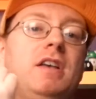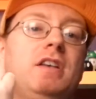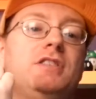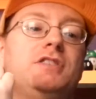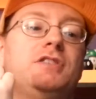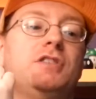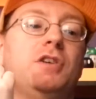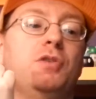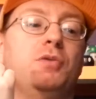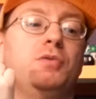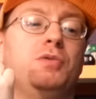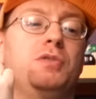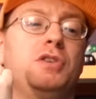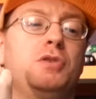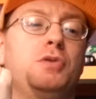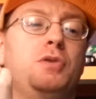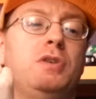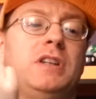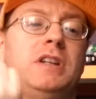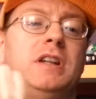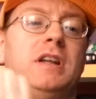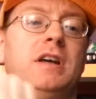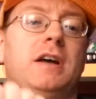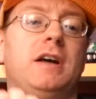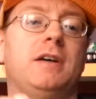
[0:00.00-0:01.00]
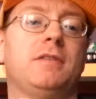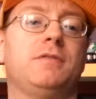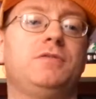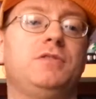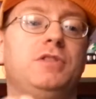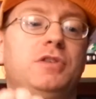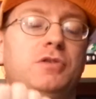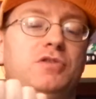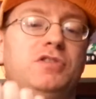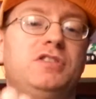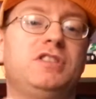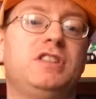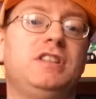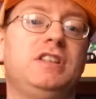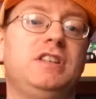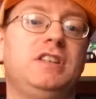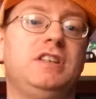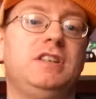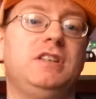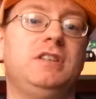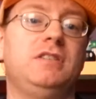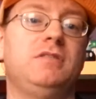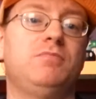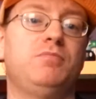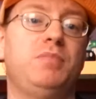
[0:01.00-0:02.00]
So you can uh, use
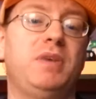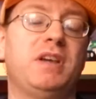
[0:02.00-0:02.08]
the